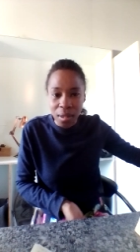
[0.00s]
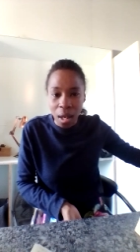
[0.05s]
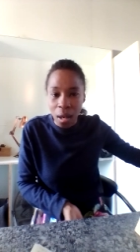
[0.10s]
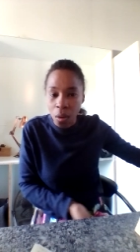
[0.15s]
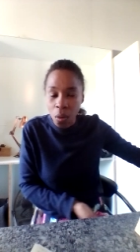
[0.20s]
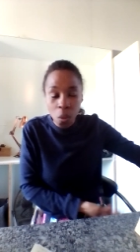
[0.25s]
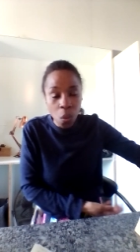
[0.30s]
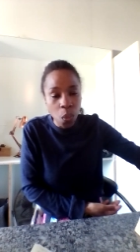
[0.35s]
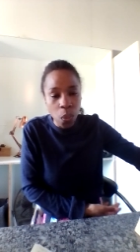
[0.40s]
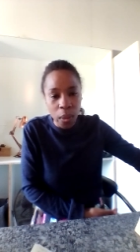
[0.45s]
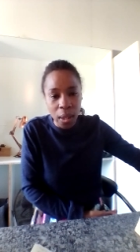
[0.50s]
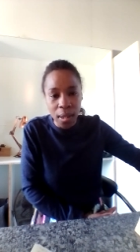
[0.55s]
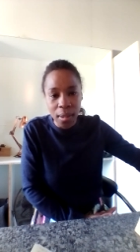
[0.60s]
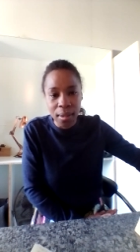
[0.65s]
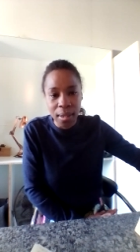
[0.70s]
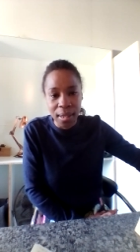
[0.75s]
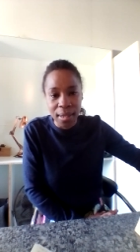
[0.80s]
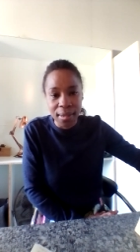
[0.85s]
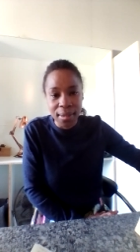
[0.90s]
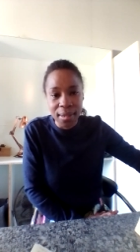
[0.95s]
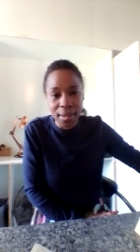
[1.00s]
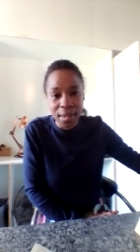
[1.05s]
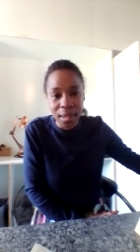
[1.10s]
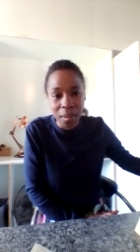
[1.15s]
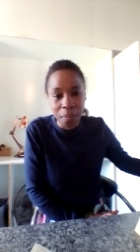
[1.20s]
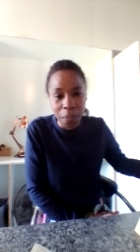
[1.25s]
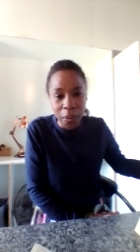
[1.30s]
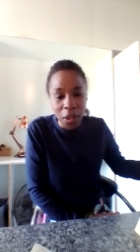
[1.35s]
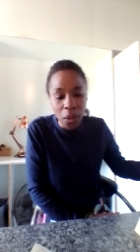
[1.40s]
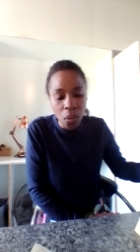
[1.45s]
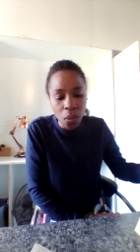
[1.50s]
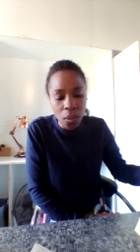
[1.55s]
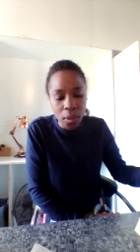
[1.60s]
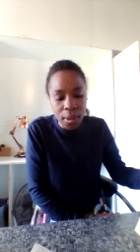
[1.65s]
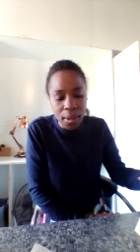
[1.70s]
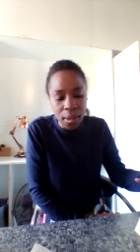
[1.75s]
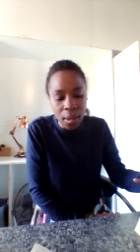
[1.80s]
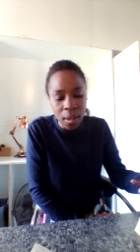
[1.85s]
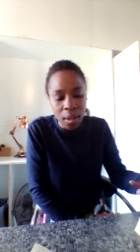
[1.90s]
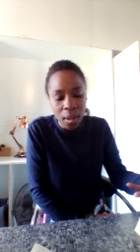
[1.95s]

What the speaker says: The whole world gets sick, because